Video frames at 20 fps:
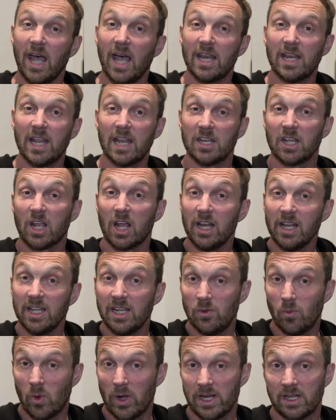And then the
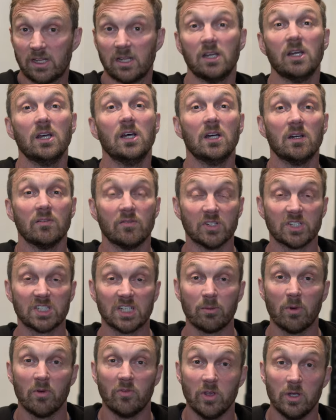clean weight, for
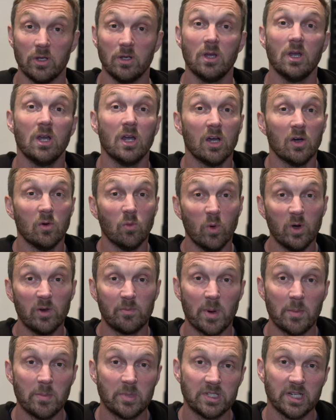some of you, would
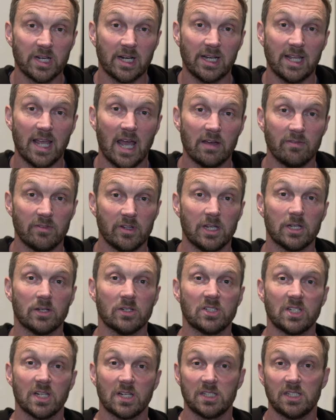have been particularly heavy, you know,
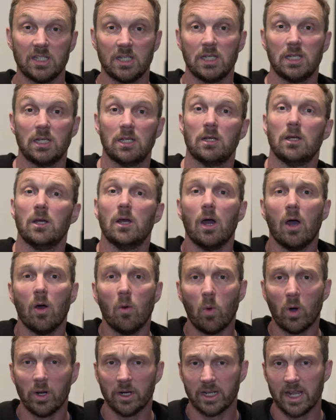
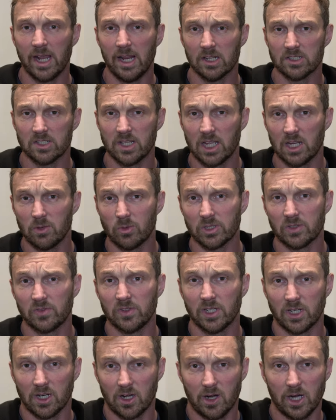61 kilos, I think it was
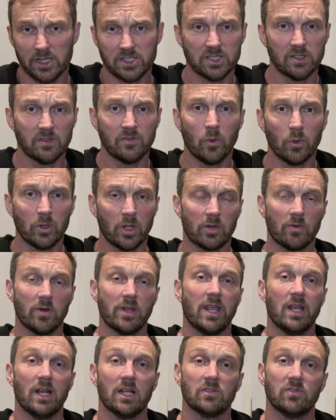for the guys, and 43
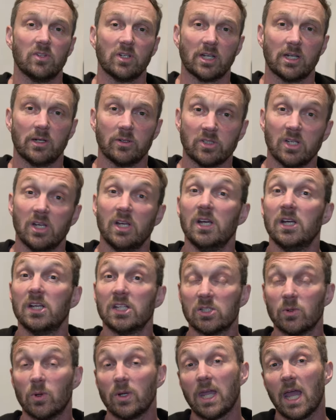kilos for the girls.
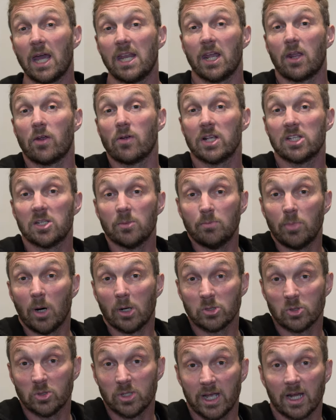So again, it creates a
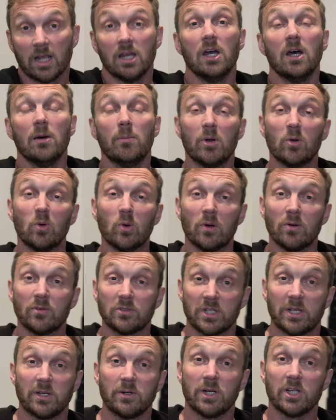bottleneck, but
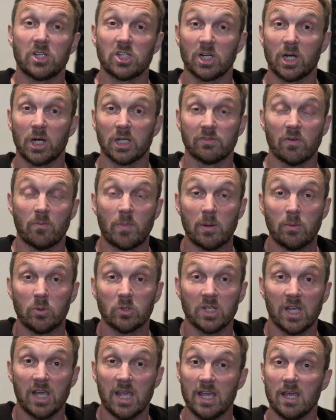also a chance for
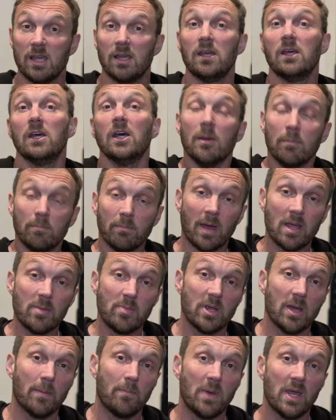people to hit
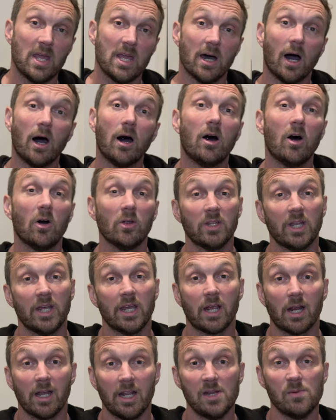maybe a PR on
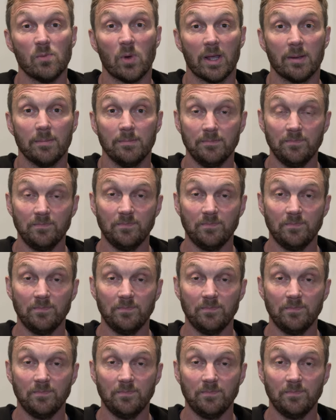their clean weight.